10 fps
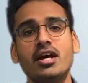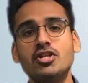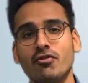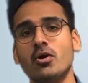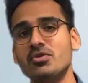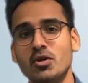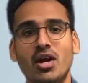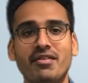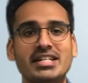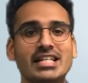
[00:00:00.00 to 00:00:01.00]
drone
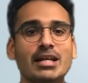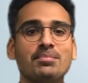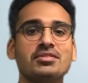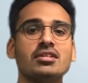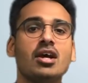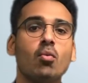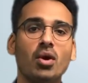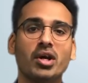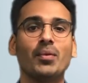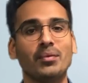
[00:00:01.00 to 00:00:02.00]
UAV teams
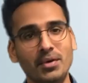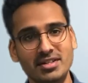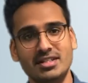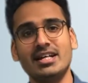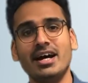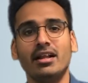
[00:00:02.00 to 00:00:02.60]
work with versatile